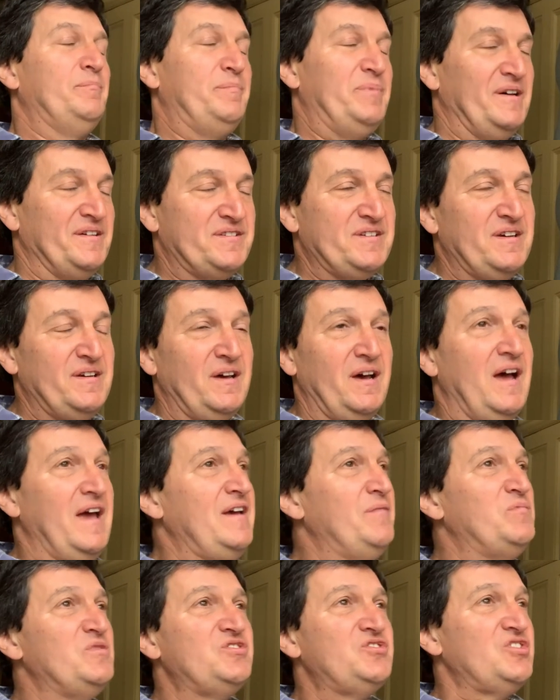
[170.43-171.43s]
but
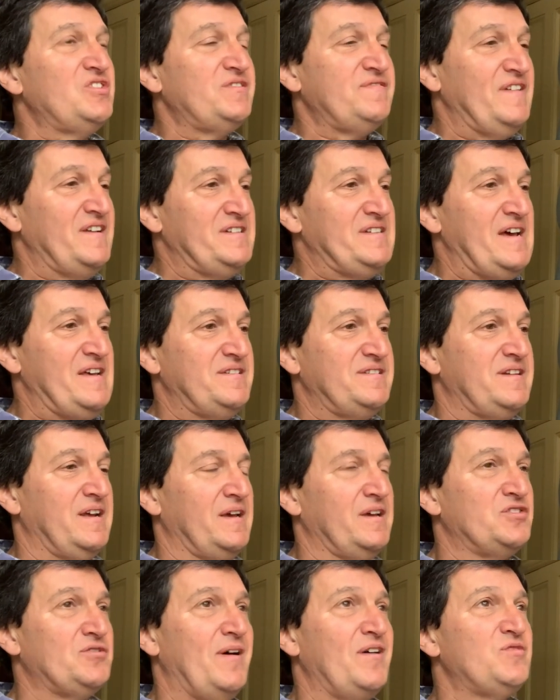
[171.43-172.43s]
it was just
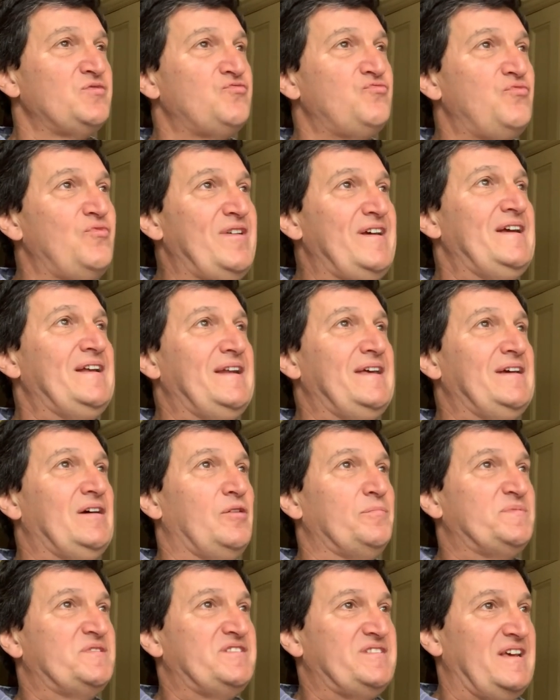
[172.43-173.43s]
fantastic. So I was really
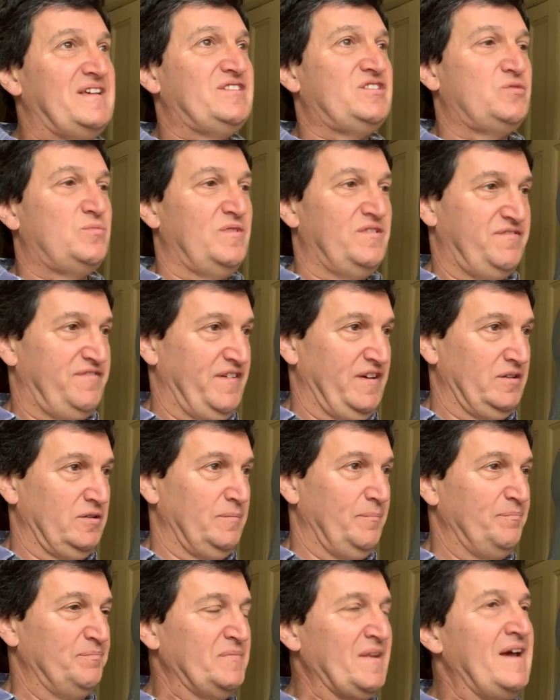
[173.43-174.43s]
obsessed with
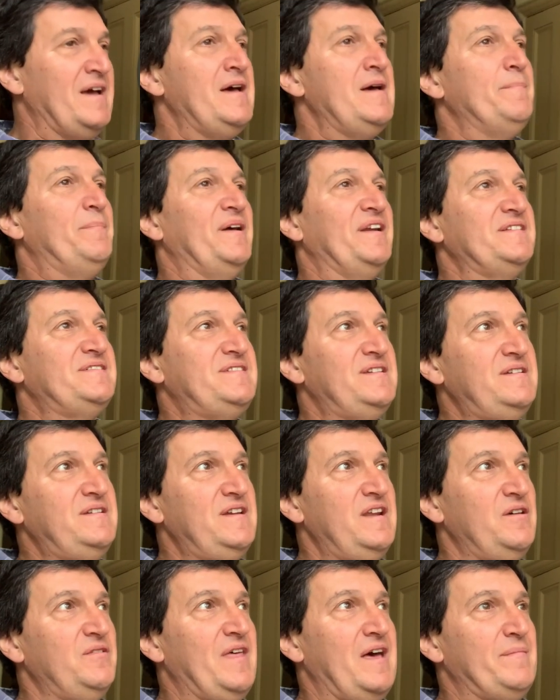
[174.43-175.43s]
film, but I
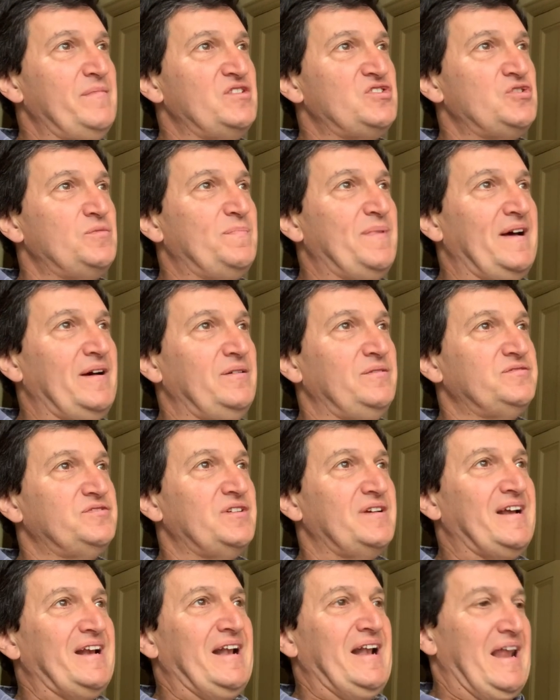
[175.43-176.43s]
didn't know that much about
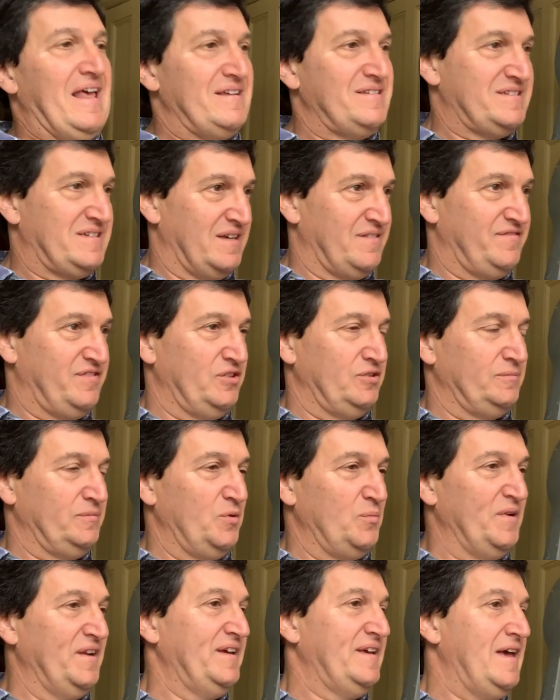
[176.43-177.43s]
classic film.
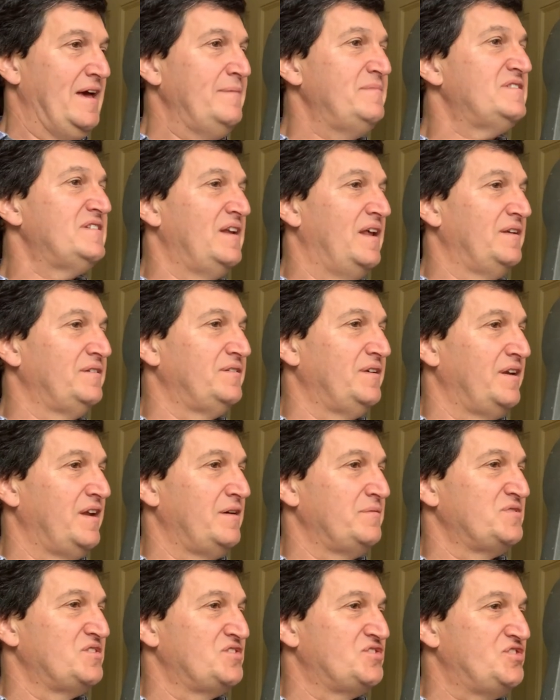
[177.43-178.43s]
And when I came to London,
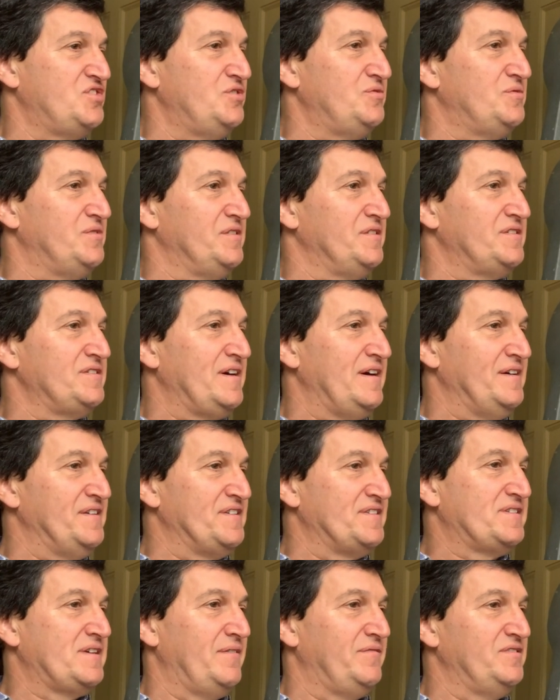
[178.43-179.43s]
I was a student, I
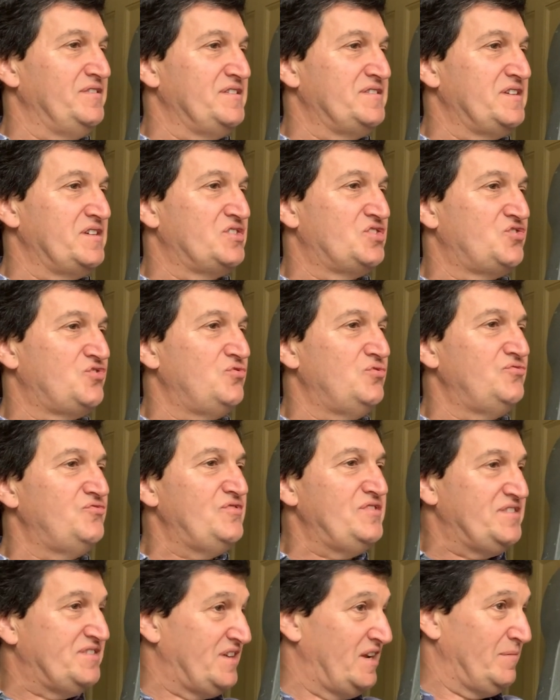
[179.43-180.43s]
discovered this
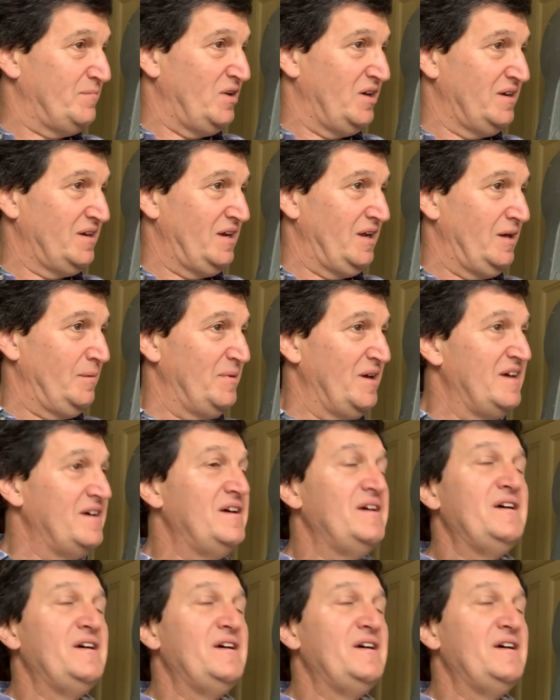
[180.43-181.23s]
extraordinary cinema club,